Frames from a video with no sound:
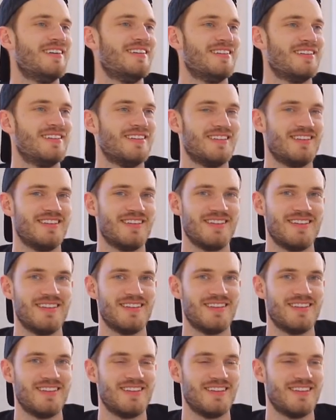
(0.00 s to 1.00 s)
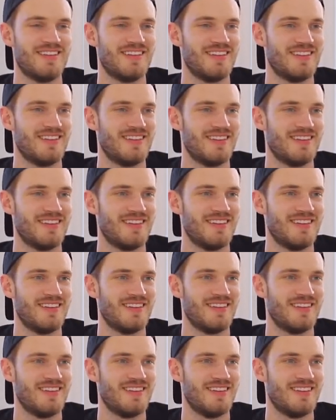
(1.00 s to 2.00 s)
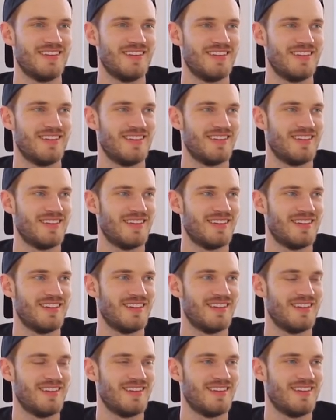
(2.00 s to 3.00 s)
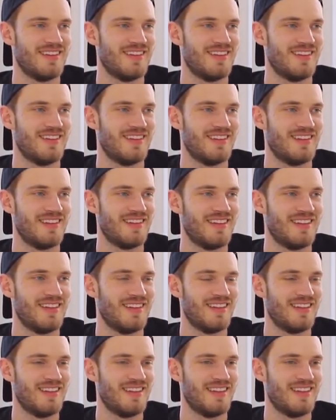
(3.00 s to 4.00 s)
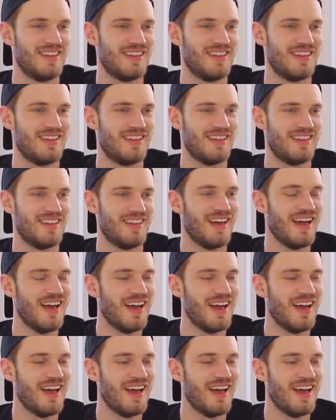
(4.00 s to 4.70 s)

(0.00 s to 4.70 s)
This person isn't speaking.